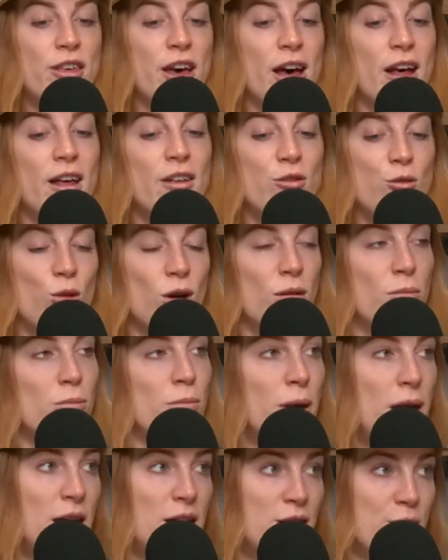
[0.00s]
that is what
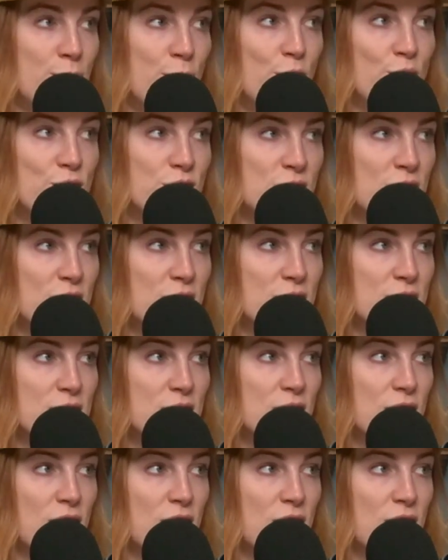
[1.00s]
made the most sense,